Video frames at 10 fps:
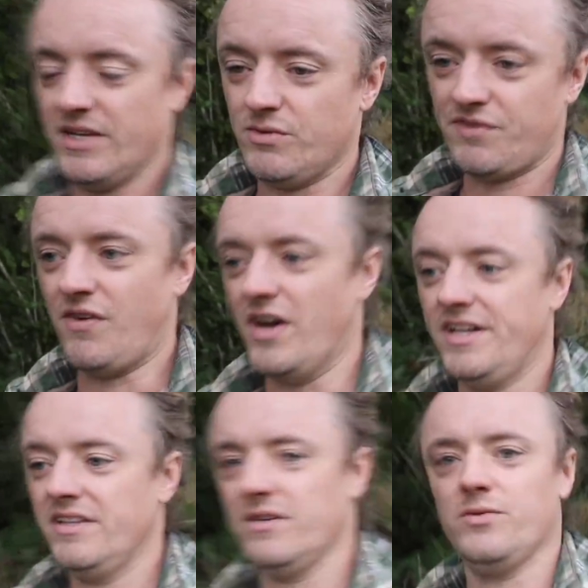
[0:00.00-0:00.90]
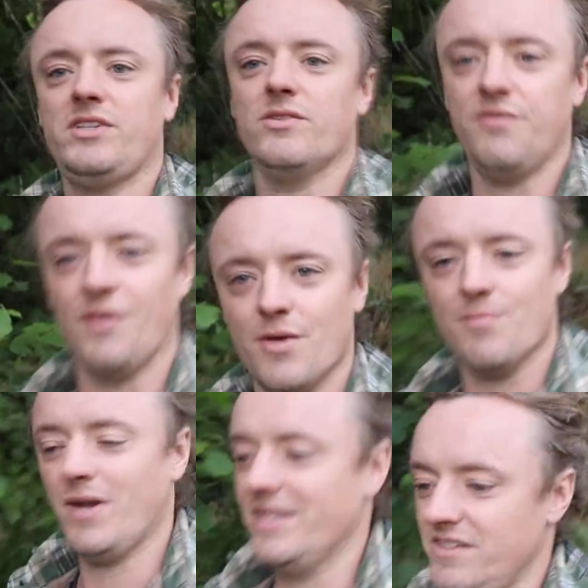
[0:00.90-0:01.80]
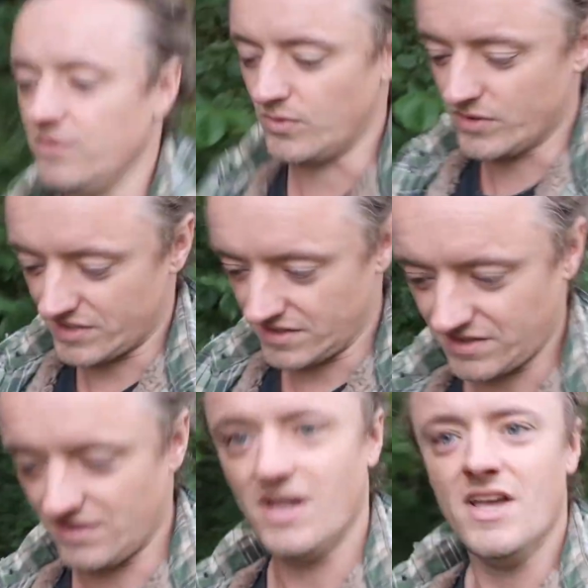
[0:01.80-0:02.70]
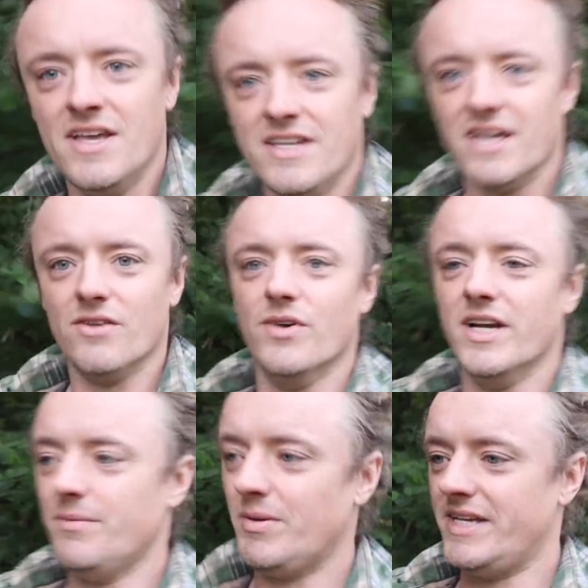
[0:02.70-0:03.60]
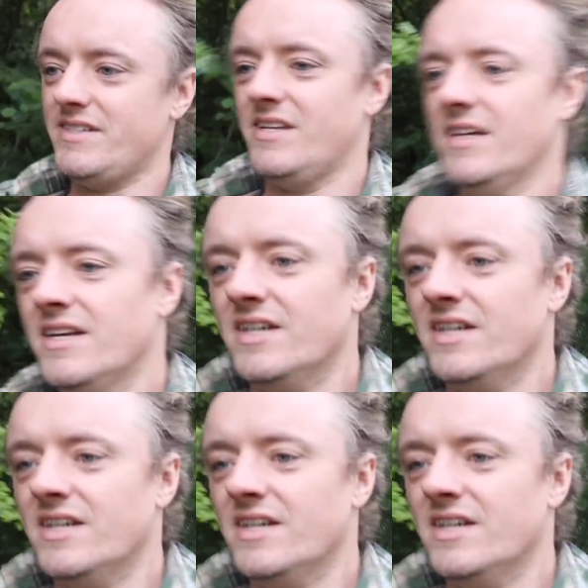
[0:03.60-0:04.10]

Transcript: It was fine. There was still flowing plenty of water. So yeah, really pleased.